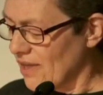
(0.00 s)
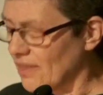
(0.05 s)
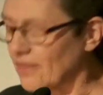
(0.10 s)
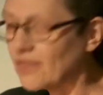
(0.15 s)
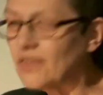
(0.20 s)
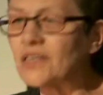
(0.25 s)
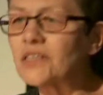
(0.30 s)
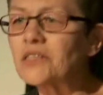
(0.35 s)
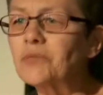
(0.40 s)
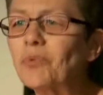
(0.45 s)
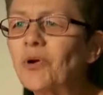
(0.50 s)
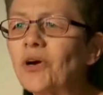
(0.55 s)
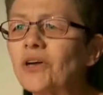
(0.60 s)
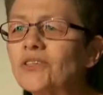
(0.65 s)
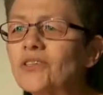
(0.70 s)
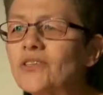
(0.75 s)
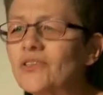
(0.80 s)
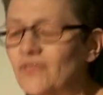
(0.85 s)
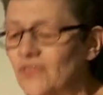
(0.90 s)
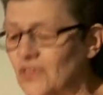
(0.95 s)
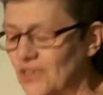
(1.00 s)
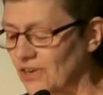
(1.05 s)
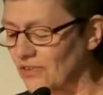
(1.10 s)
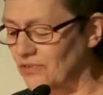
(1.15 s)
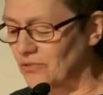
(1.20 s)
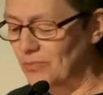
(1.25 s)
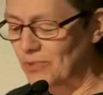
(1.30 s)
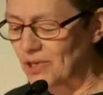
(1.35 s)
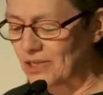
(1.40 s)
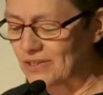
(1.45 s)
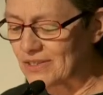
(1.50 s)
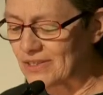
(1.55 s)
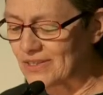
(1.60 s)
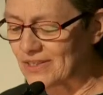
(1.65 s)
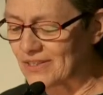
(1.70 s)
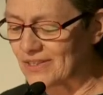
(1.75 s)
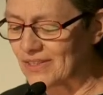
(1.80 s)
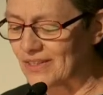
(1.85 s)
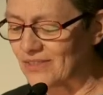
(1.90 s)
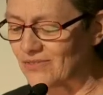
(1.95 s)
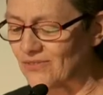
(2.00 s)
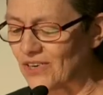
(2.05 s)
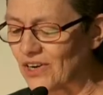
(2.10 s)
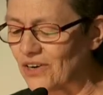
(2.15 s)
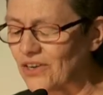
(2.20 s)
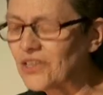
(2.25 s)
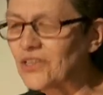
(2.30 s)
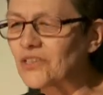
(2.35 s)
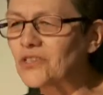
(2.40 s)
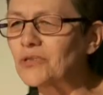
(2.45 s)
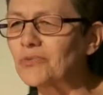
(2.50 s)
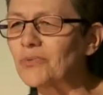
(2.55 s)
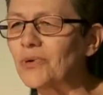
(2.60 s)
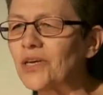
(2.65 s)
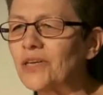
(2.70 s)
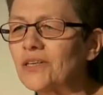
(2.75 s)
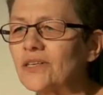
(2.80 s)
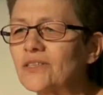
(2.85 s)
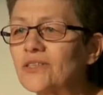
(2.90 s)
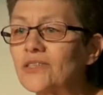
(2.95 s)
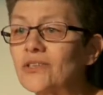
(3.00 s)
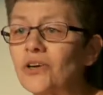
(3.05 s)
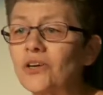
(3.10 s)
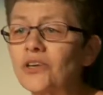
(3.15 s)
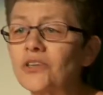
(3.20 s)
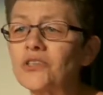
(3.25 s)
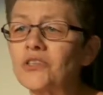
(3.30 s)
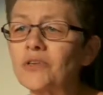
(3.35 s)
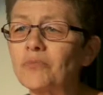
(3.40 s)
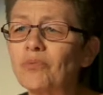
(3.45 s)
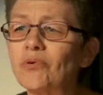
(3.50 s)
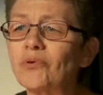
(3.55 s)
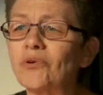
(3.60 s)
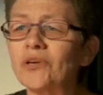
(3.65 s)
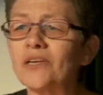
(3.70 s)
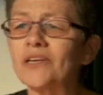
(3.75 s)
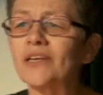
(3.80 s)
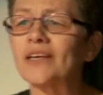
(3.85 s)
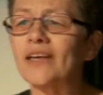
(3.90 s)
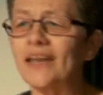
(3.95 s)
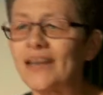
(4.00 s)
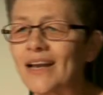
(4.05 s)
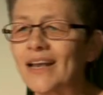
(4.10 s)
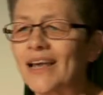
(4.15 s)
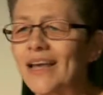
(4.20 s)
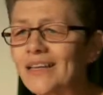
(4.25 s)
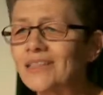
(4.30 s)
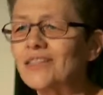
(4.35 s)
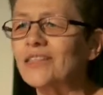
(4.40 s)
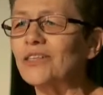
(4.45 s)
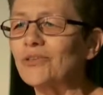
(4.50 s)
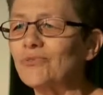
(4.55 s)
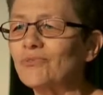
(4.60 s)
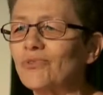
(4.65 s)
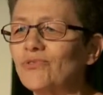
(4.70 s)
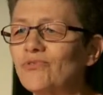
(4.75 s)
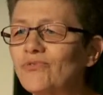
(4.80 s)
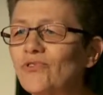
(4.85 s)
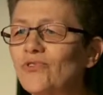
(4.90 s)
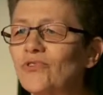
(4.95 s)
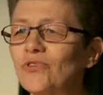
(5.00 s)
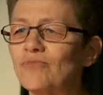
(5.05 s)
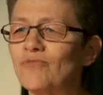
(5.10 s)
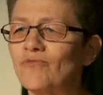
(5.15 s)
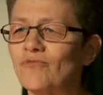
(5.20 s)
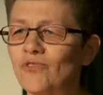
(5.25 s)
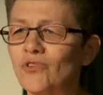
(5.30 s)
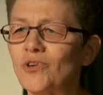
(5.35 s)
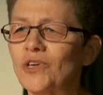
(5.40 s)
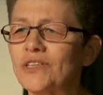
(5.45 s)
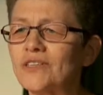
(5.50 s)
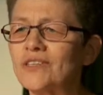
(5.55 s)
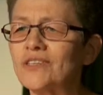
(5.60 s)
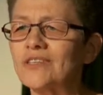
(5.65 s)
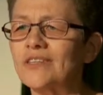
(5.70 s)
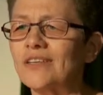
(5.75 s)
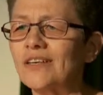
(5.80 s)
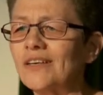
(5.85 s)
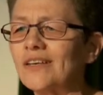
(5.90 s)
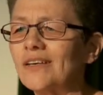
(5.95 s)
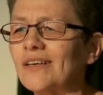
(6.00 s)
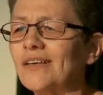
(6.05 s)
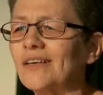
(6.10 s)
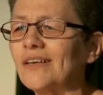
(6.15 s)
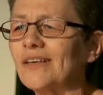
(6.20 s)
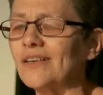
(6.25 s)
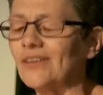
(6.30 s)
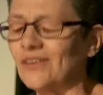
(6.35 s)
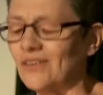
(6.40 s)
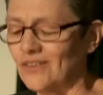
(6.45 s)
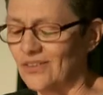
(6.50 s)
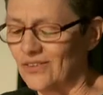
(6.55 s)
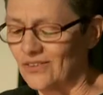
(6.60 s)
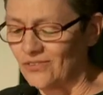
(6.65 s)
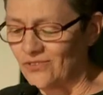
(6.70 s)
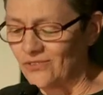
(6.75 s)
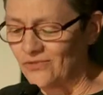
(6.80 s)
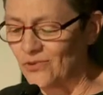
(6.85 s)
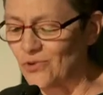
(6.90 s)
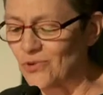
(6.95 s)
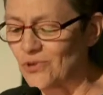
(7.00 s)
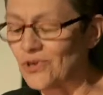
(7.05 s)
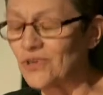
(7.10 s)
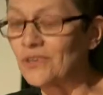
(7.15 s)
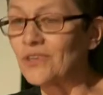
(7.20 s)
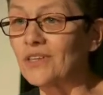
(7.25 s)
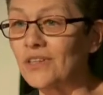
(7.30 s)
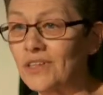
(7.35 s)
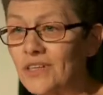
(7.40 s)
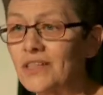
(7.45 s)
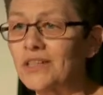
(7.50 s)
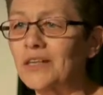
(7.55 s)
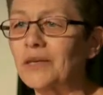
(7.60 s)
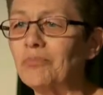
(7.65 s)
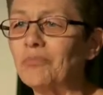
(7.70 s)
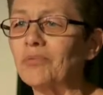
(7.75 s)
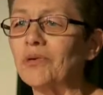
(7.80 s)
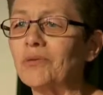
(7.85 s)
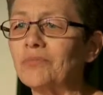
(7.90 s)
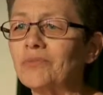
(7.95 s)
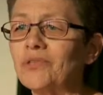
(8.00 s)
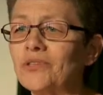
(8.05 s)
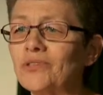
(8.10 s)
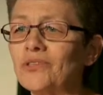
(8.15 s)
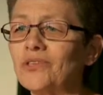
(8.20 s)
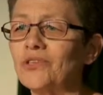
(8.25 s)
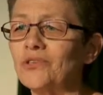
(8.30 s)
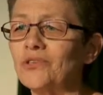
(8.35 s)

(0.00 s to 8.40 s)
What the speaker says: These parts of the government, in various ways, are supporting an anti-reform voice for the lead up to the